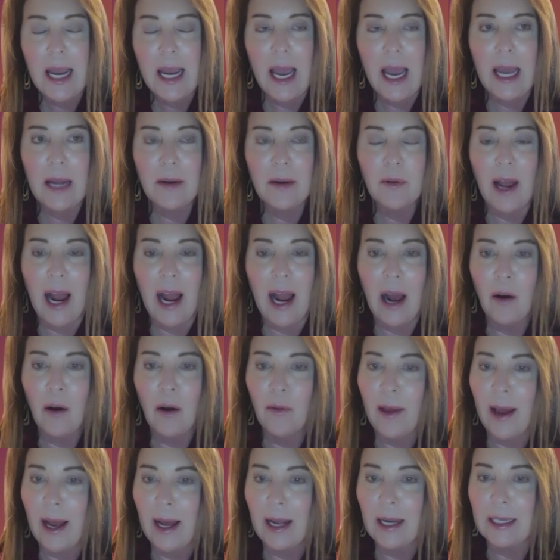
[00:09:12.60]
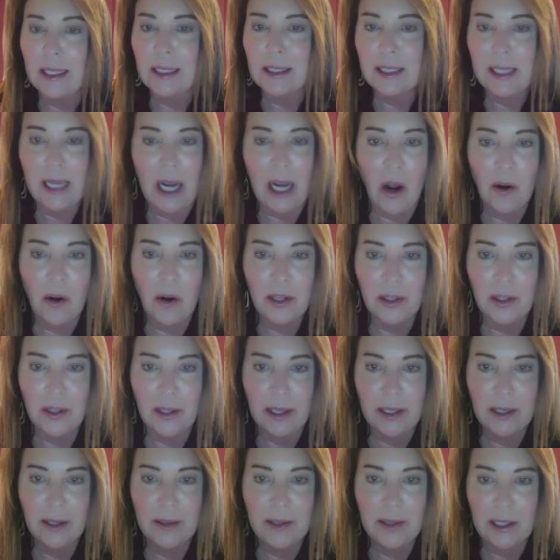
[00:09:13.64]
And how that is
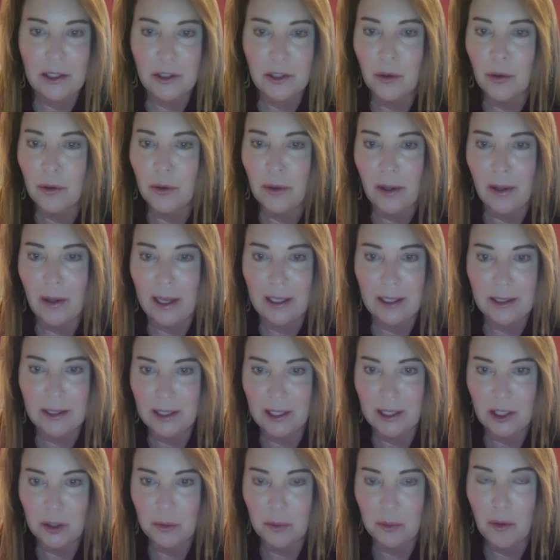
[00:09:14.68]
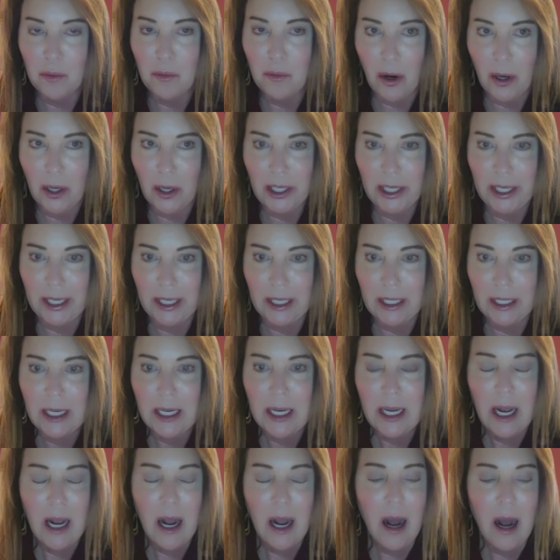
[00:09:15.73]
calculated, that total accessible market,
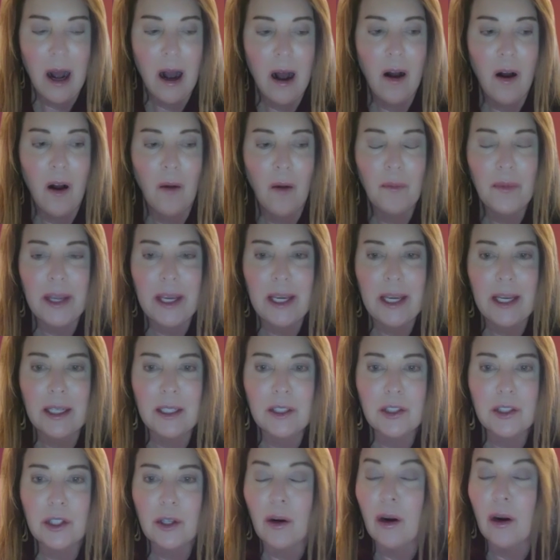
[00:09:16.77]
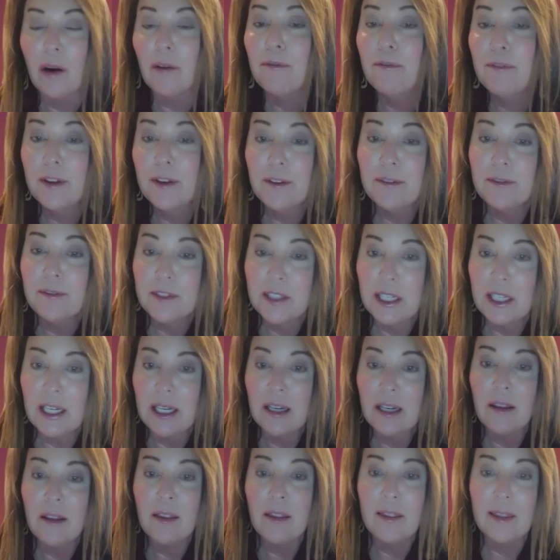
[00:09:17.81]
is there are
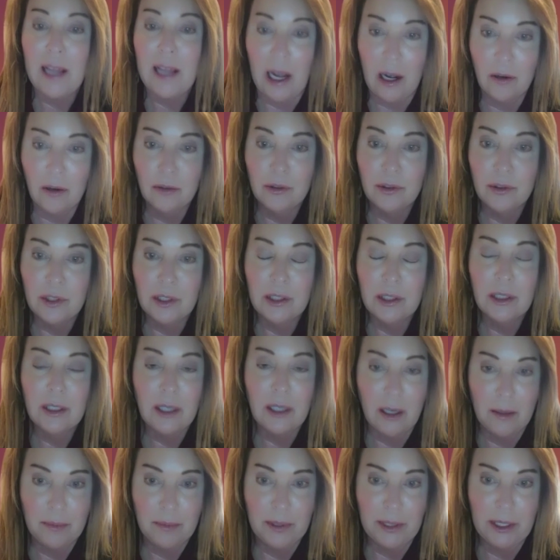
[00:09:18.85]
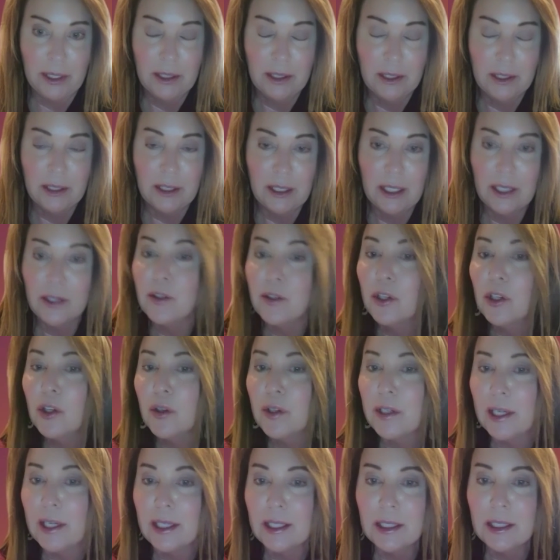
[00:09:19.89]
15,000 companies in the
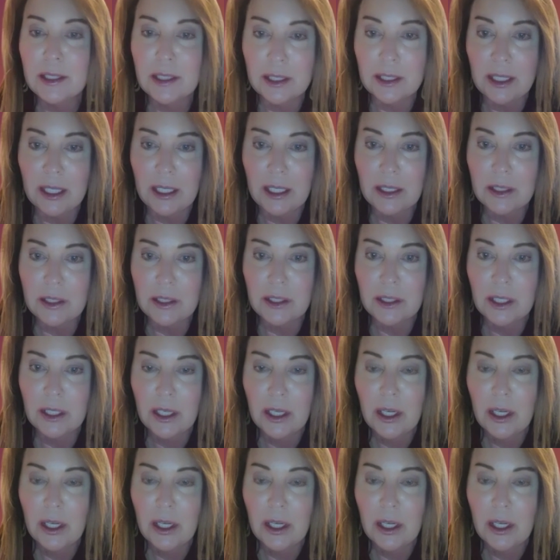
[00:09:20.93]
United States